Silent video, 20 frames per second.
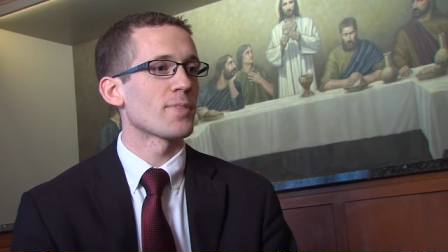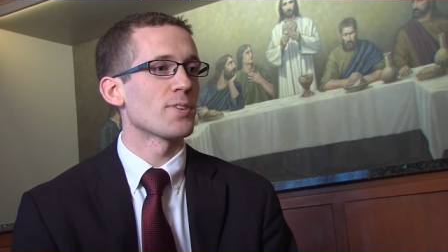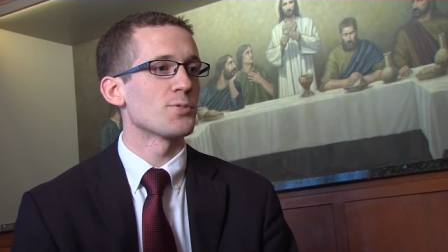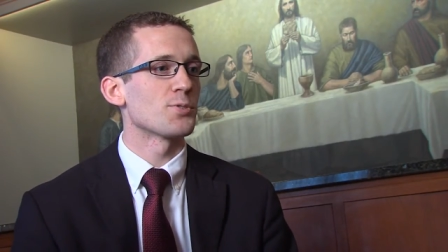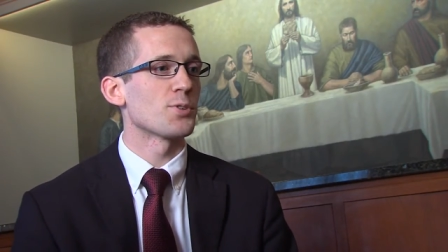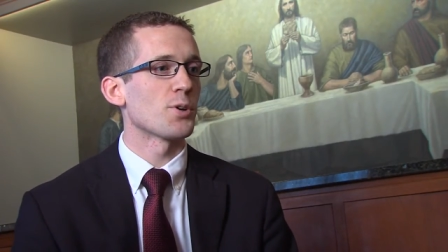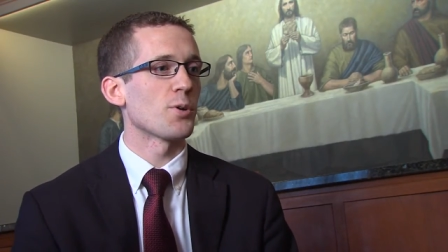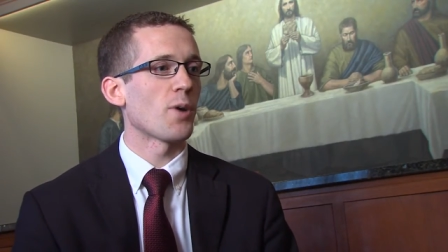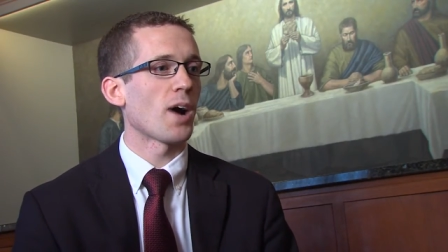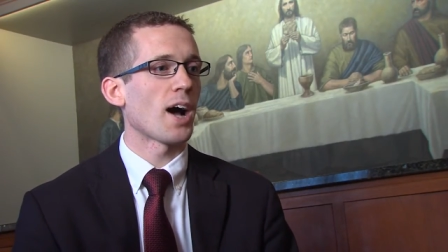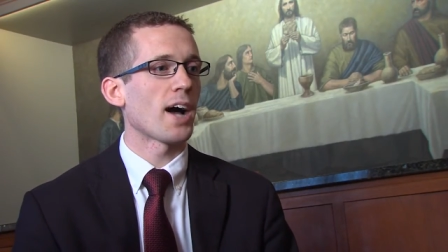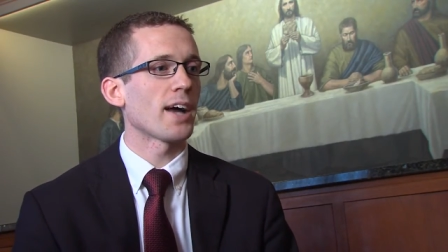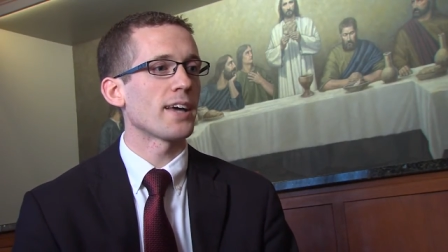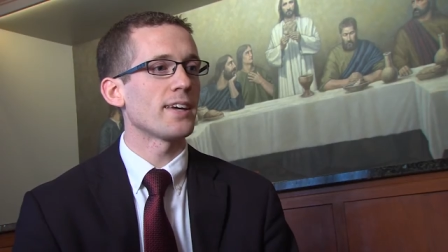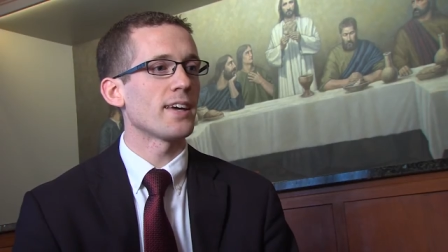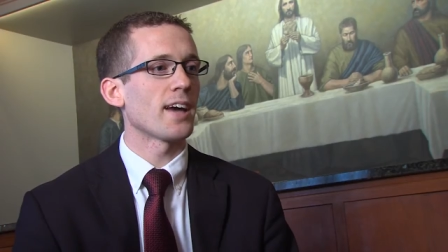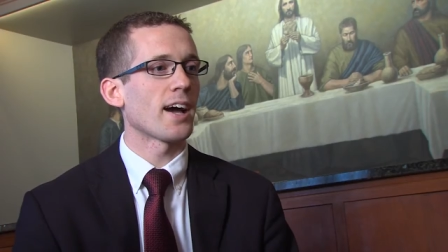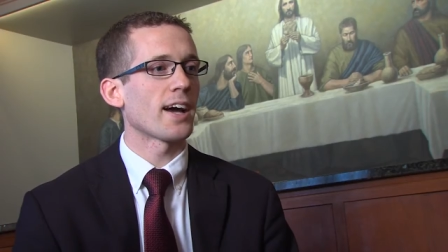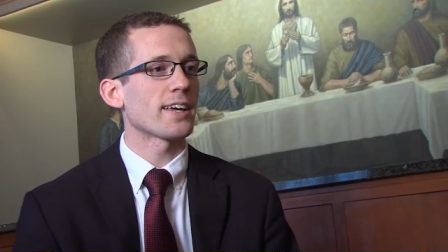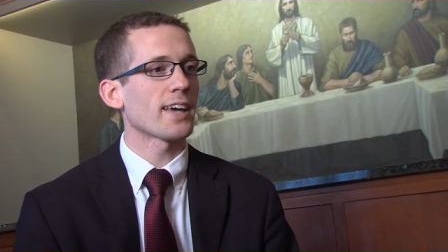so
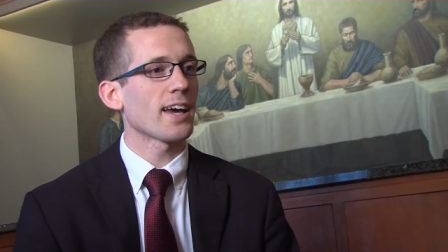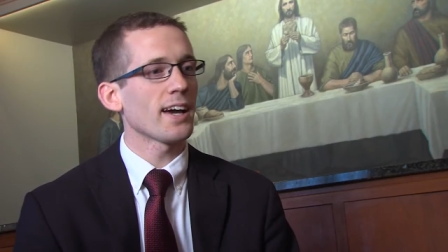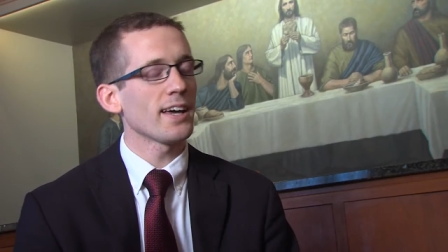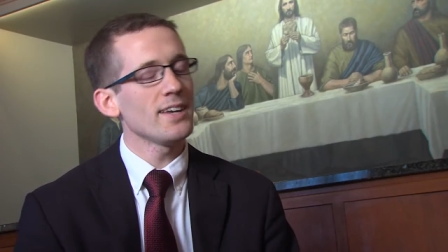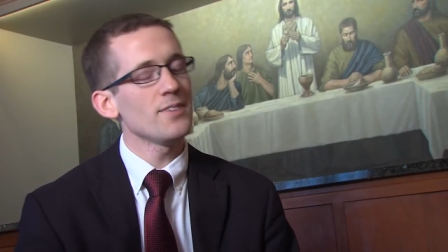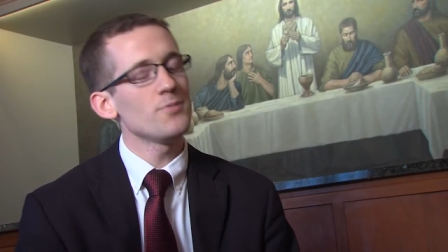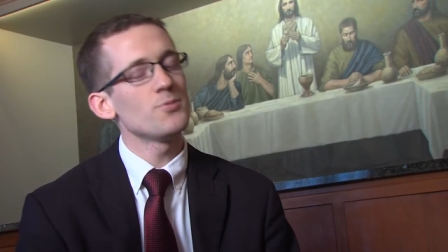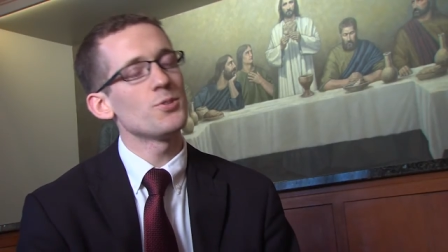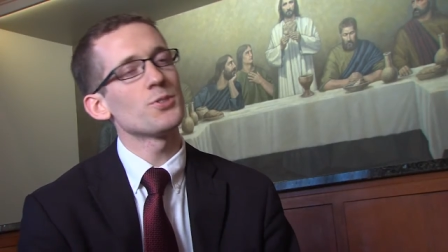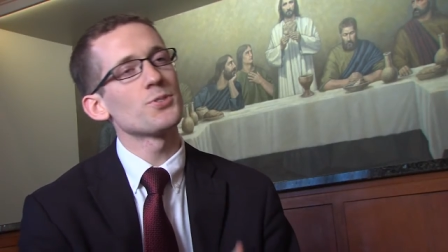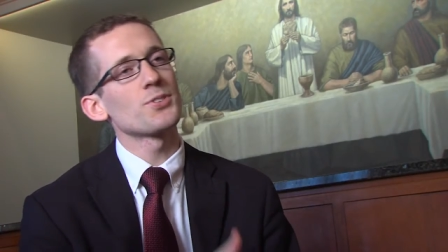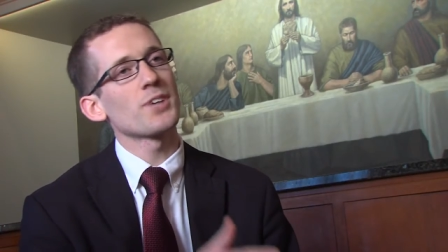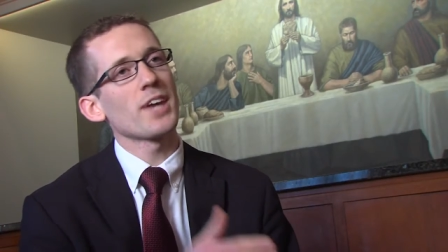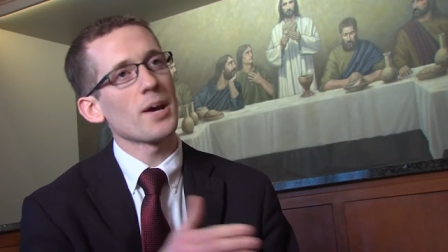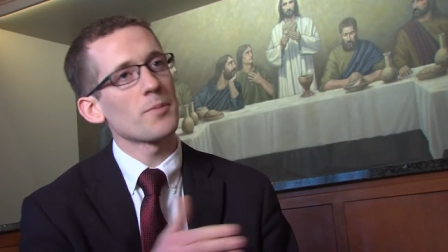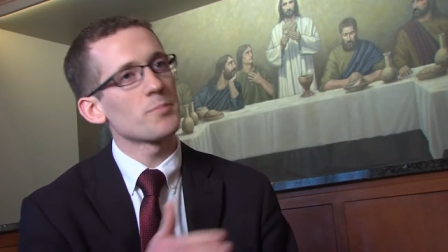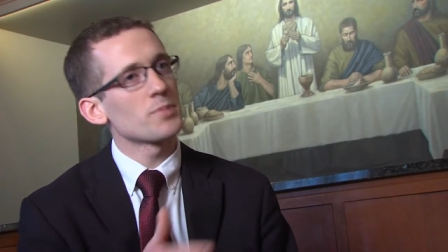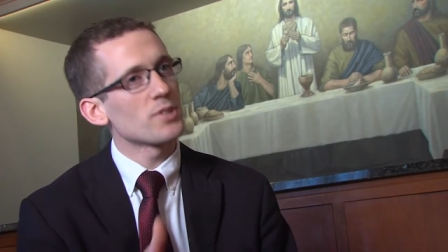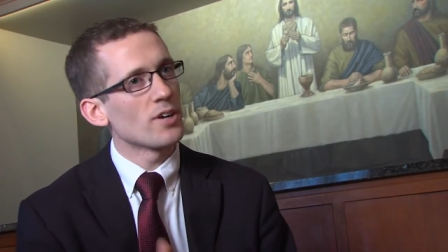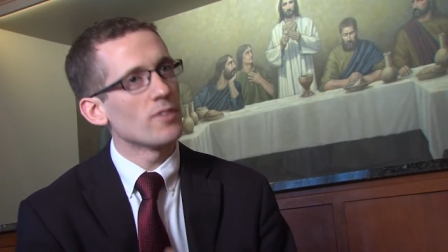I, I kind of just
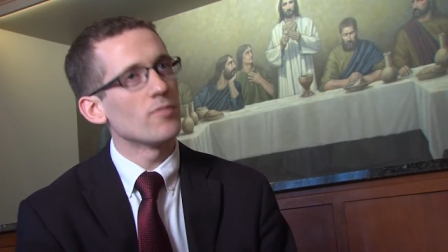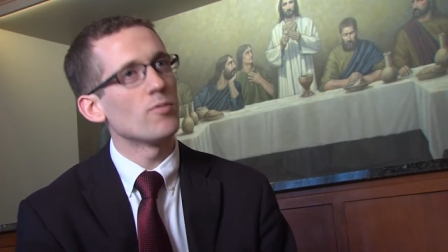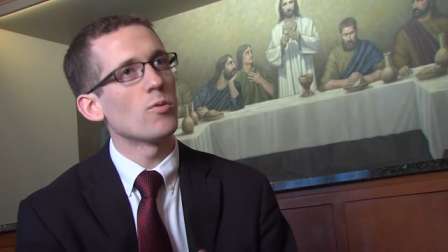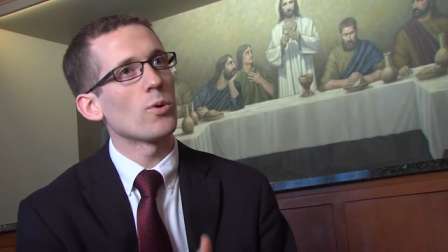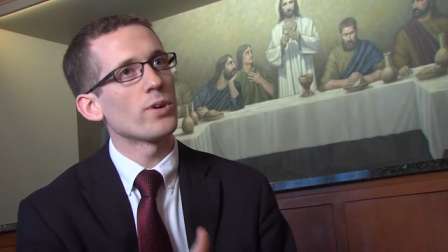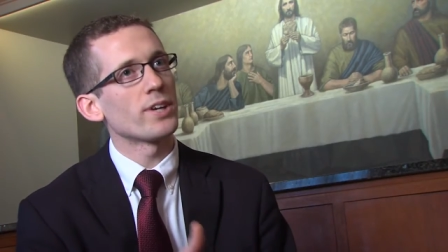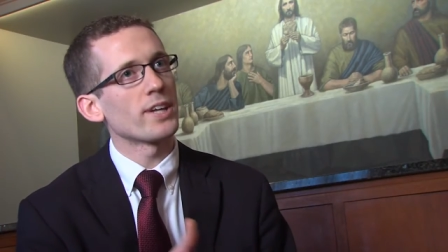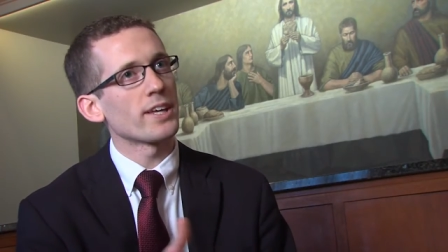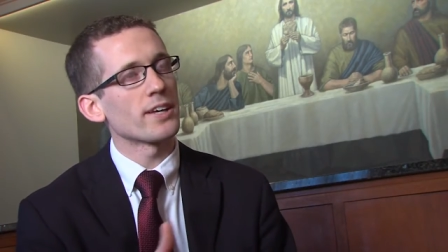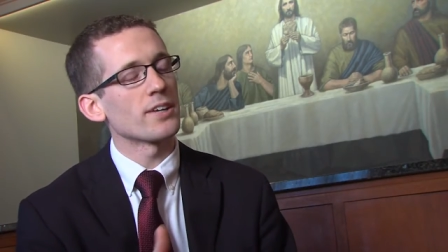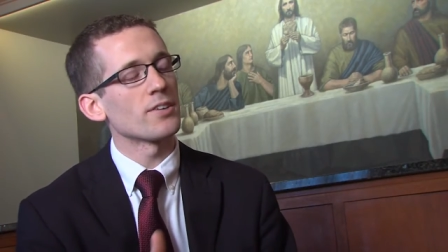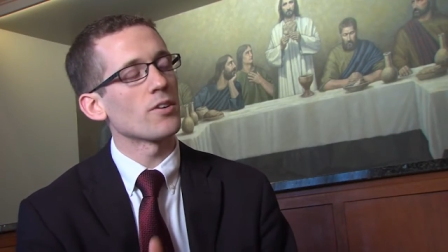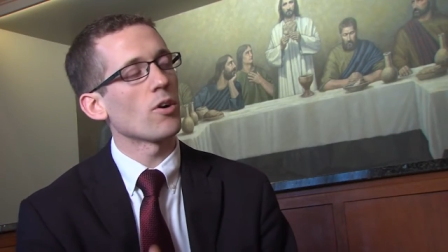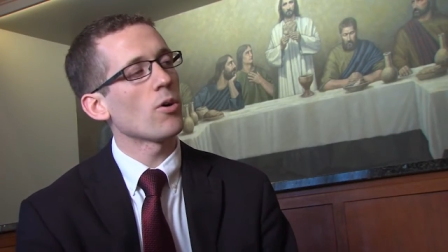kept avoiding it.